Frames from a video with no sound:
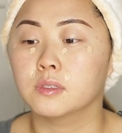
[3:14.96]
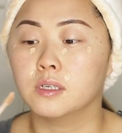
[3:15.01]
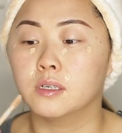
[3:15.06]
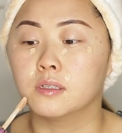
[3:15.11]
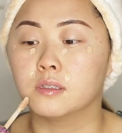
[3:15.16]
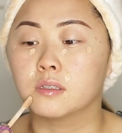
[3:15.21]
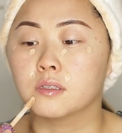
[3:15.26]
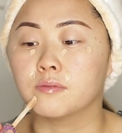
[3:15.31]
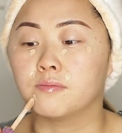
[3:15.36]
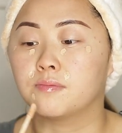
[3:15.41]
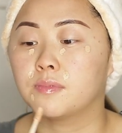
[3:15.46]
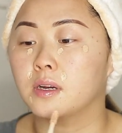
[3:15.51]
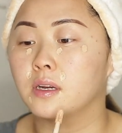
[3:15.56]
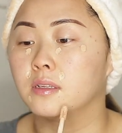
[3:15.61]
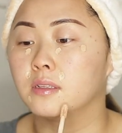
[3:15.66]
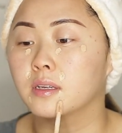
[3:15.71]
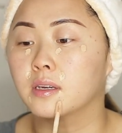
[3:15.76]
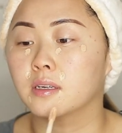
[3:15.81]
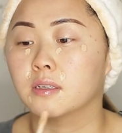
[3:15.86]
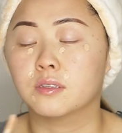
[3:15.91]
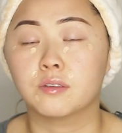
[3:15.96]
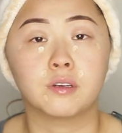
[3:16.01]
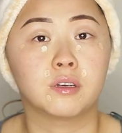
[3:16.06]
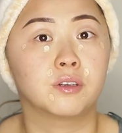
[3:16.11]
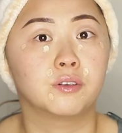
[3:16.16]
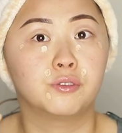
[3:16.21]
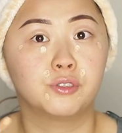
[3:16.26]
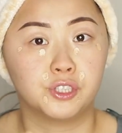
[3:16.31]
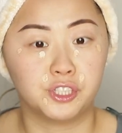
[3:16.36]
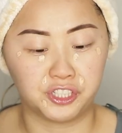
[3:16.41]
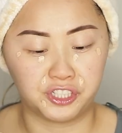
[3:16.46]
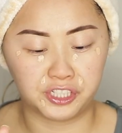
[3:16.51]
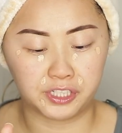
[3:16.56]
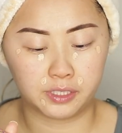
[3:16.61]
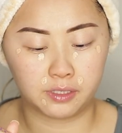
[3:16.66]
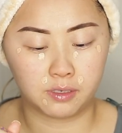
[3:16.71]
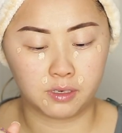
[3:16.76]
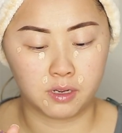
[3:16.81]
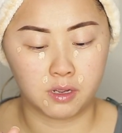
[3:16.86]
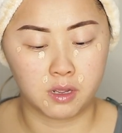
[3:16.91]
And some fine lines, so I usually
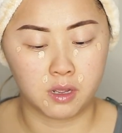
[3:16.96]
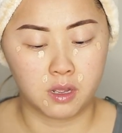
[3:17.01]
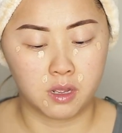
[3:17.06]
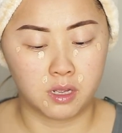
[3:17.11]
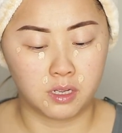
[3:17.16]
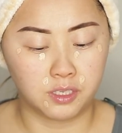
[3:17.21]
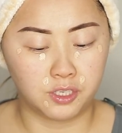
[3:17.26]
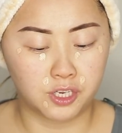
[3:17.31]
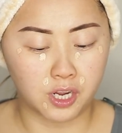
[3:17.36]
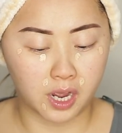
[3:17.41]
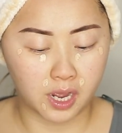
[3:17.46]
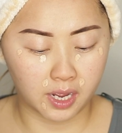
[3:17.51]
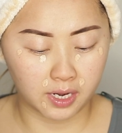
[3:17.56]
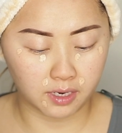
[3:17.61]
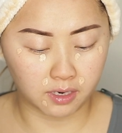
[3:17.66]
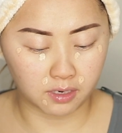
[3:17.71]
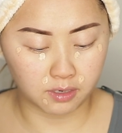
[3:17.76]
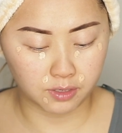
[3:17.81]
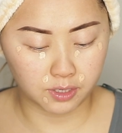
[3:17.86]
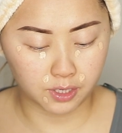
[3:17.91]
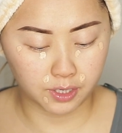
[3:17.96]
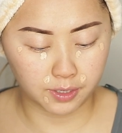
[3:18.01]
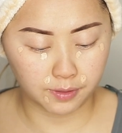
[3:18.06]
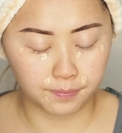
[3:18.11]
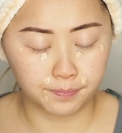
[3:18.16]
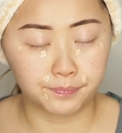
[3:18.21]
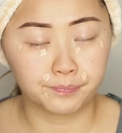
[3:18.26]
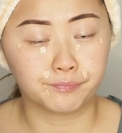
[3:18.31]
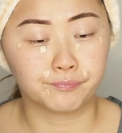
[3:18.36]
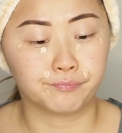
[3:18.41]
just dot under.